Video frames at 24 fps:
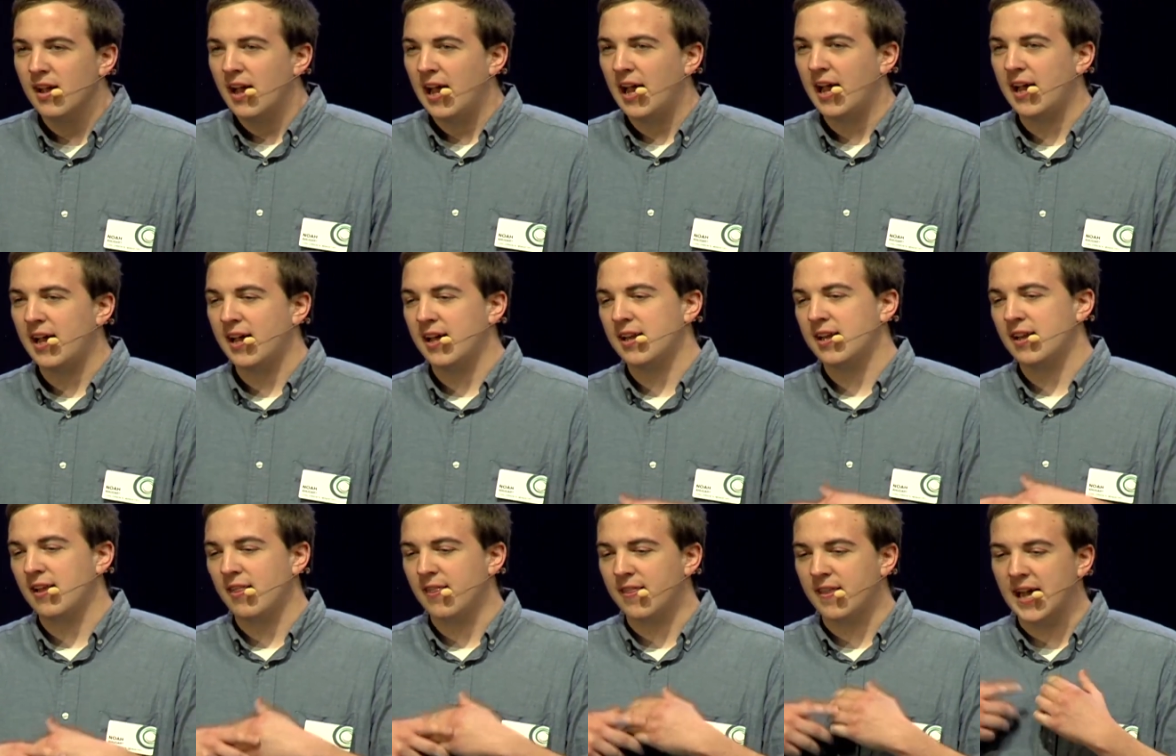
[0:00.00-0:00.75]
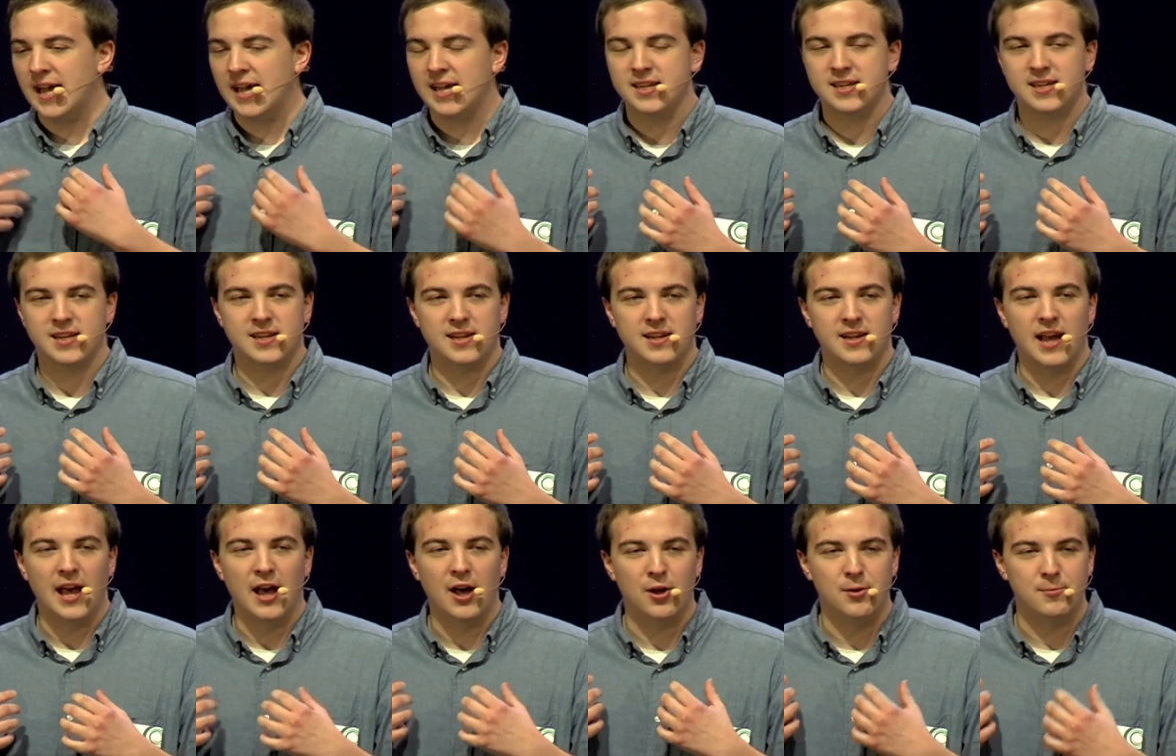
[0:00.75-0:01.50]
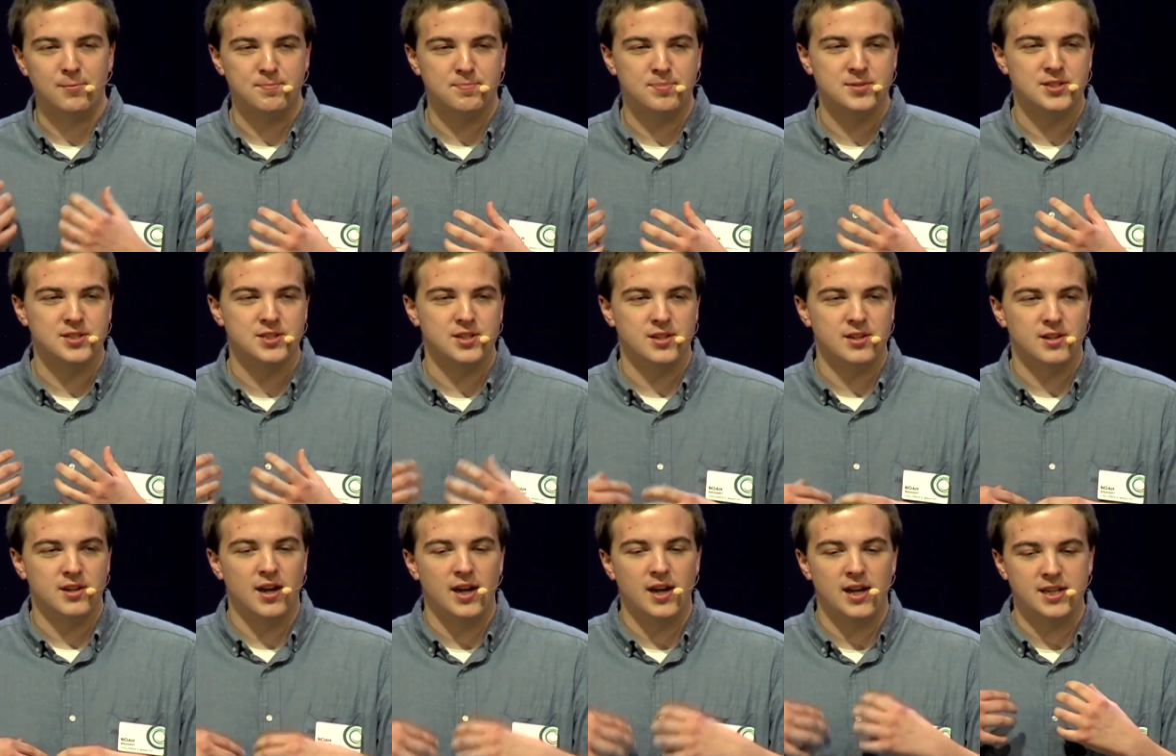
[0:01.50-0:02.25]
and that helps
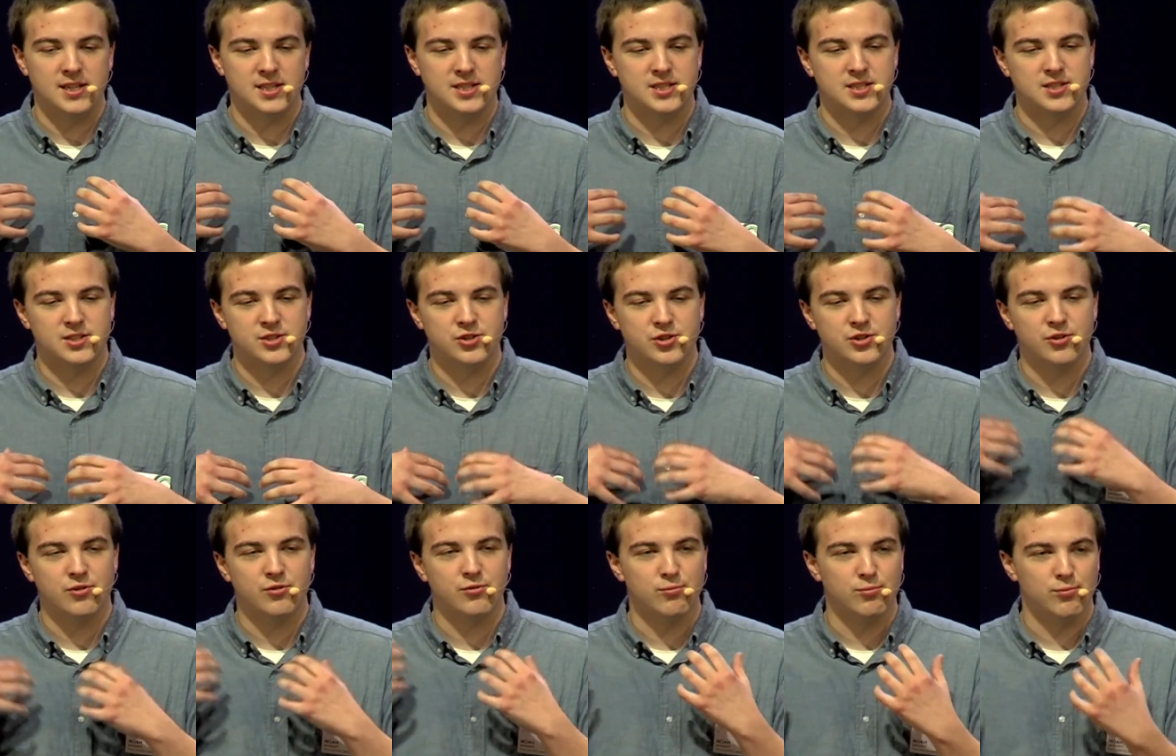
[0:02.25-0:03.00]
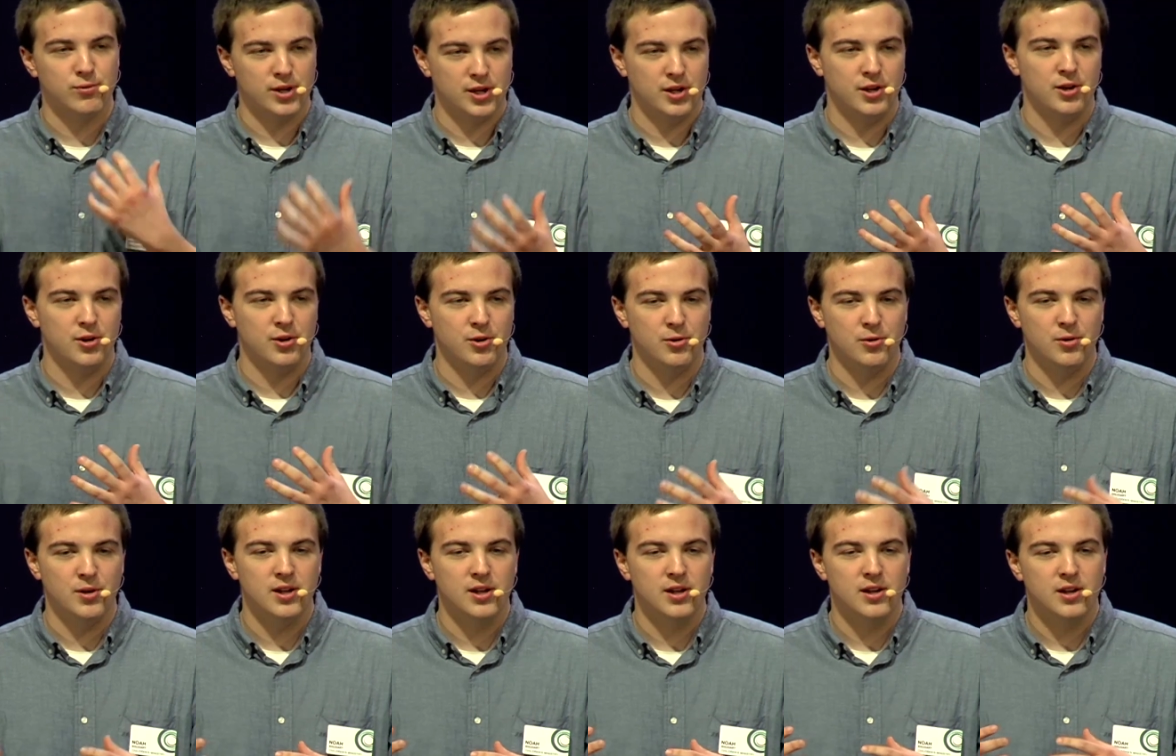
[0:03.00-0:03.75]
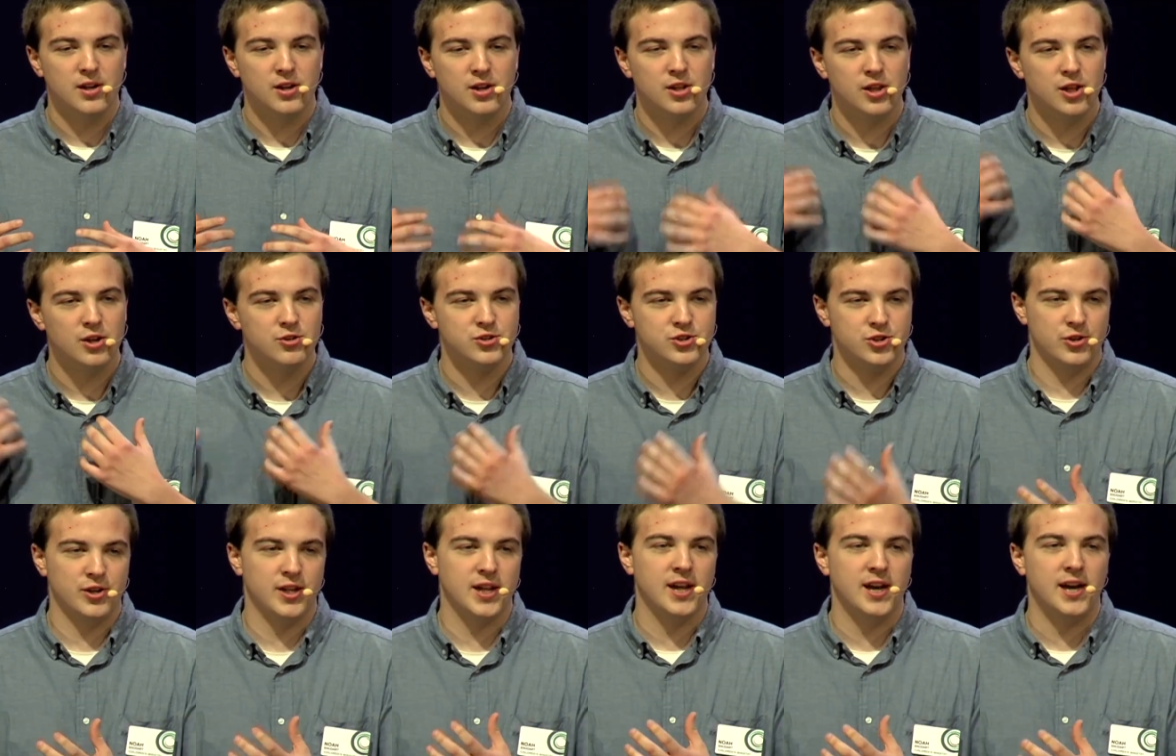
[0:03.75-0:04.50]
us to grow closer
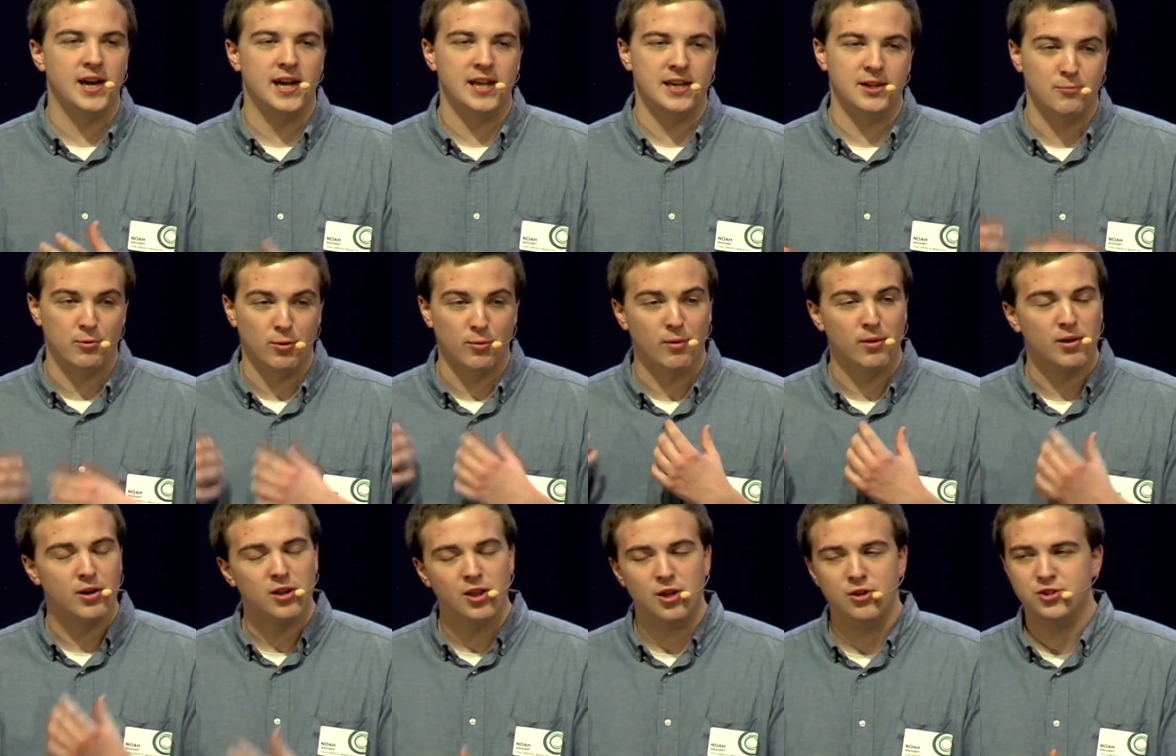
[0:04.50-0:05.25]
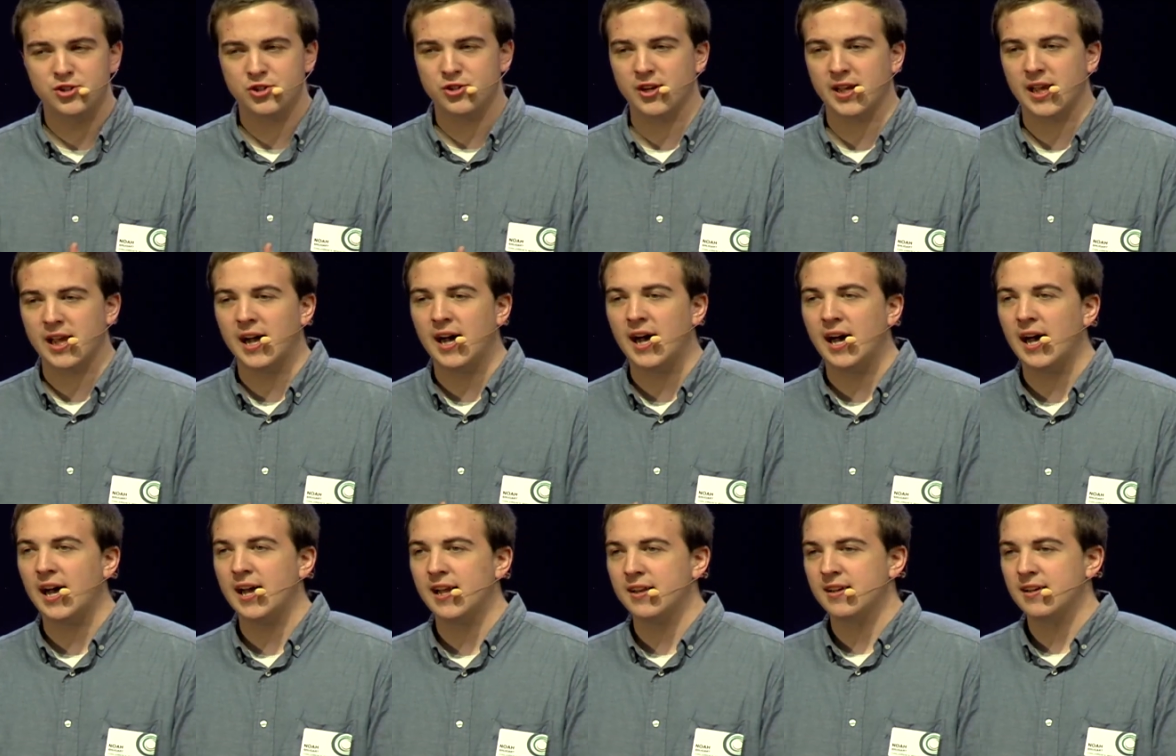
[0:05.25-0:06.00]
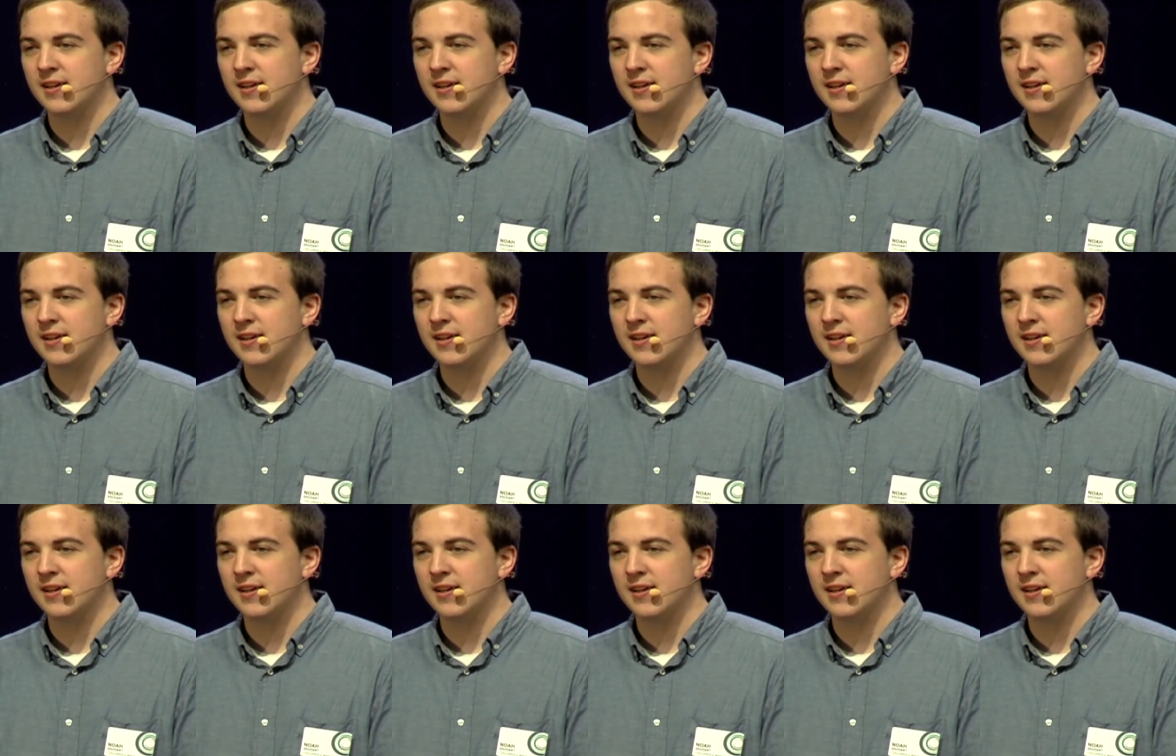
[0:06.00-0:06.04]
to God, and when we're closer to God,